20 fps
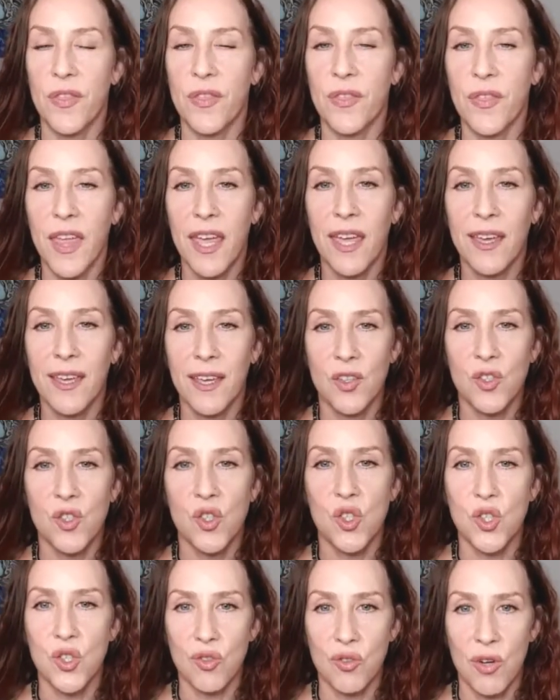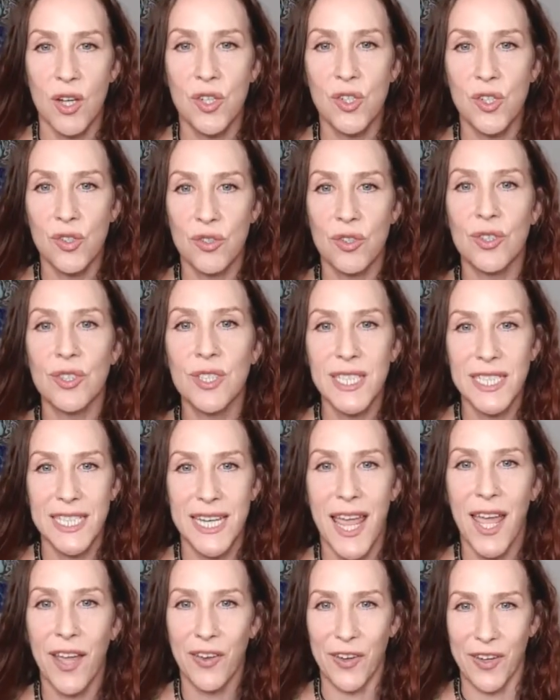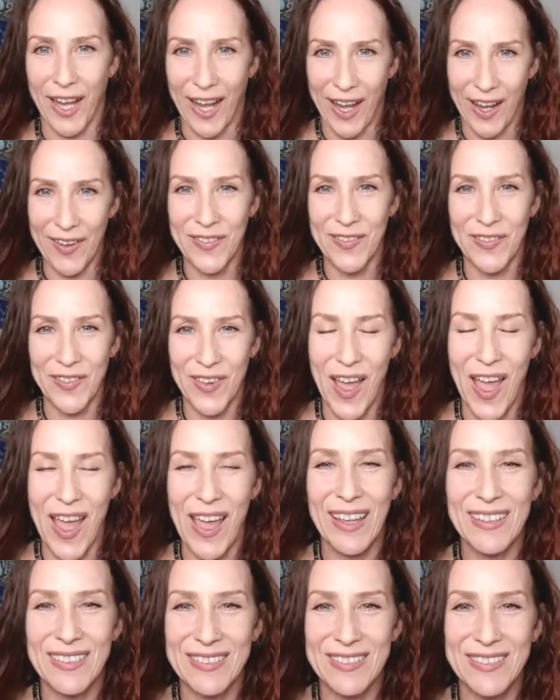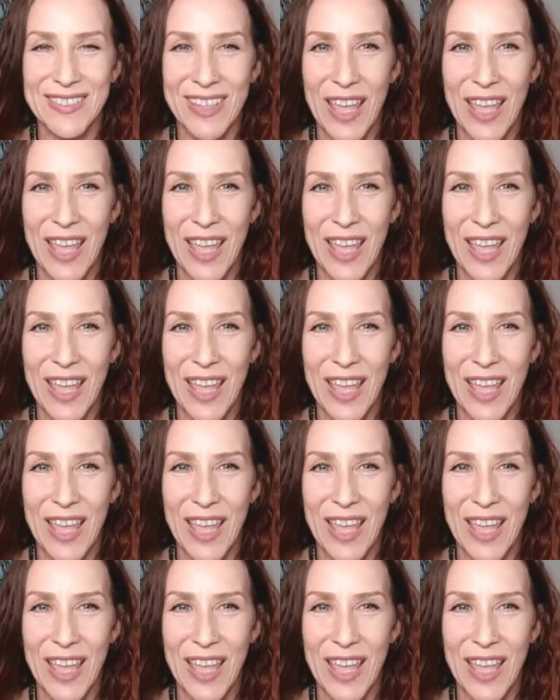think structural integrity, right?